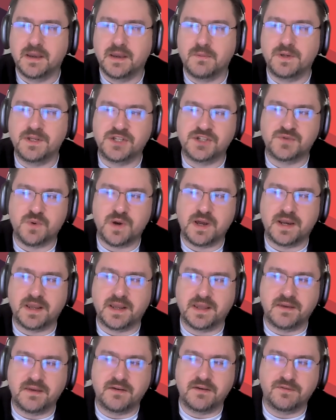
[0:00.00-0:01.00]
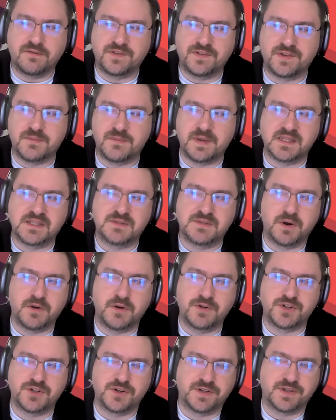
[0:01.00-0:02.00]
and we just want to give some
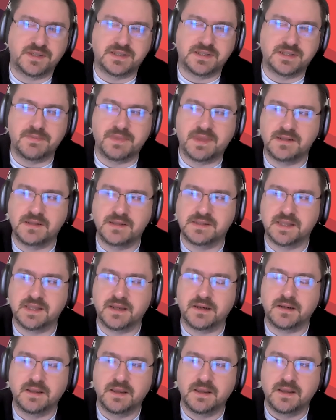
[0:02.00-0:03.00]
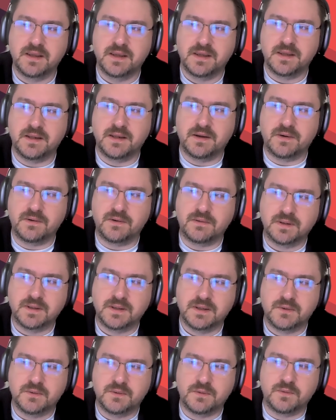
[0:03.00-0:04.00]
exposure to some things that you know
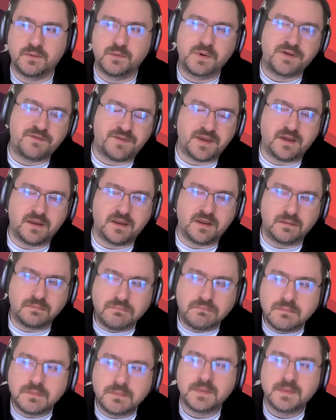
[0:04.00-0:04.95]
we feel